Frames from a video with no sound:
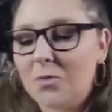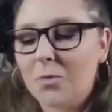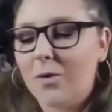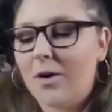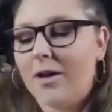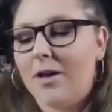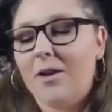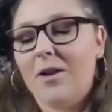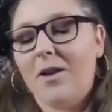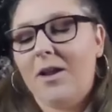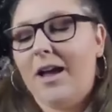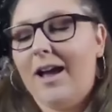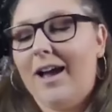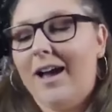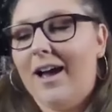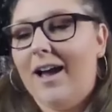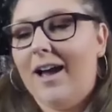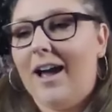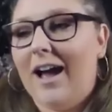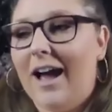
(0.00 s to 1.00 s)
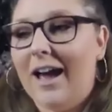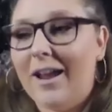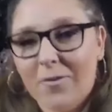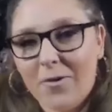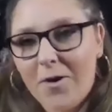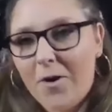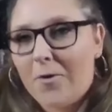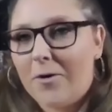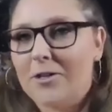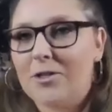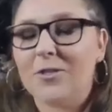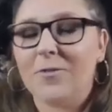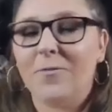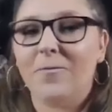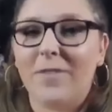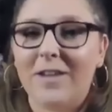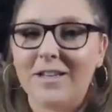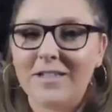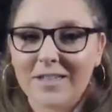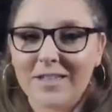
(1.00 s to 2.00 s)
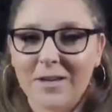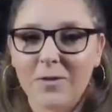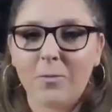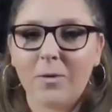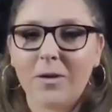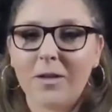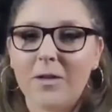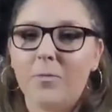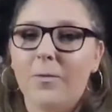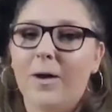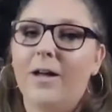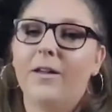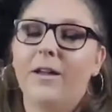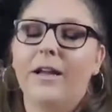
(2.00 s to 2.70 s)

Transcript: one I don't know, it just fits in really well